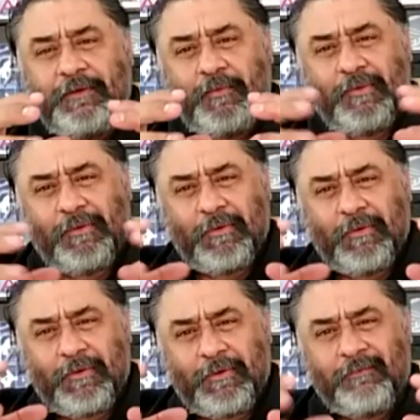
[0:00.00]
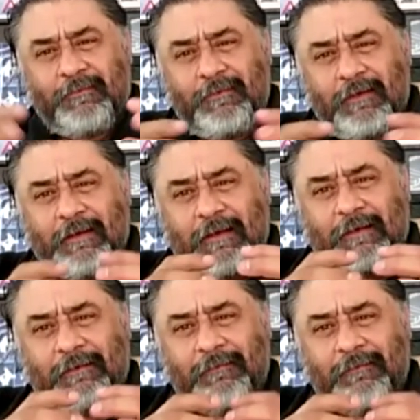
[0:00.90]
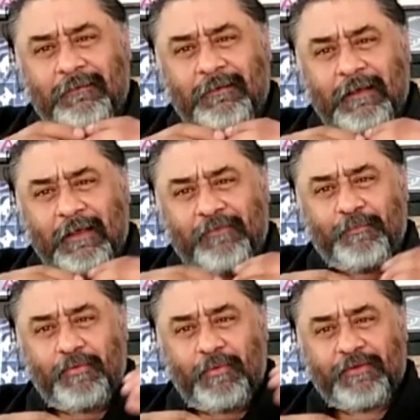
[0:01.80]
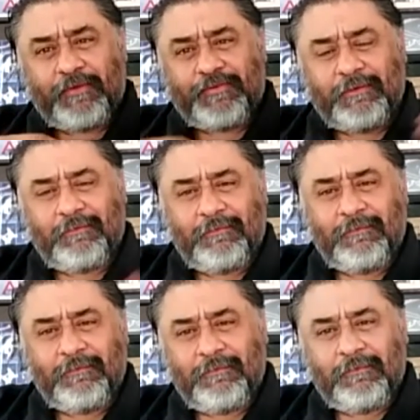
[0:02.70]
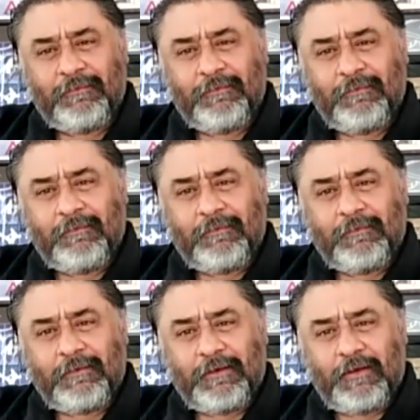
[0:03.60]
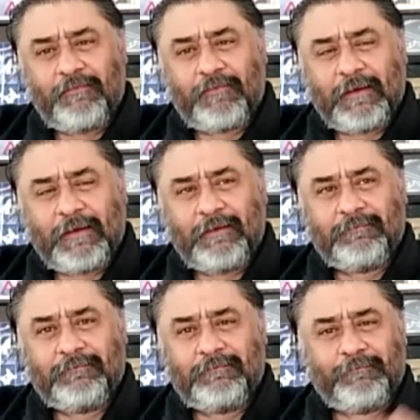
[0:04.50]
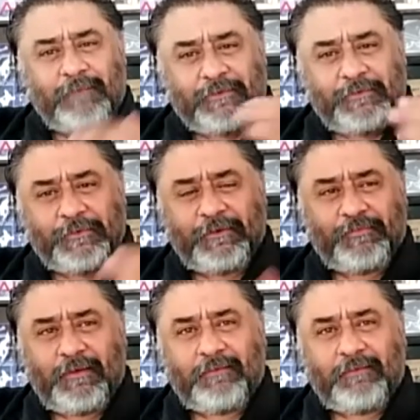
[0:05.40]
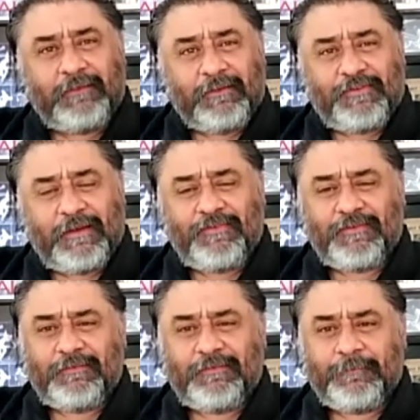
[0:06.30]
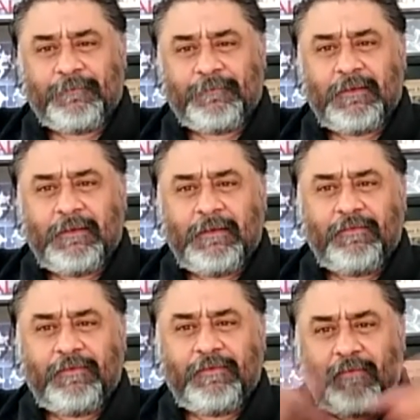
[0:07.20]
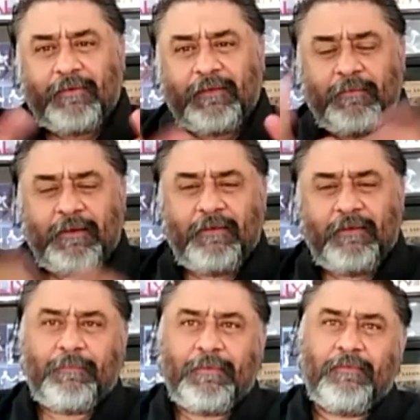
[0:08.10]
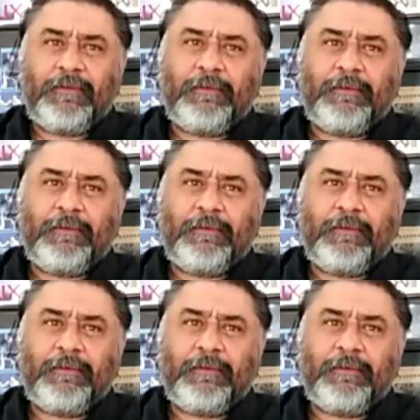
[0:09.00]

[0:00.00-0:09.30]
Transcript: you will learn Lacan as your progression in glove ranking, baton as well. Nothing changes, instead of everything being separate.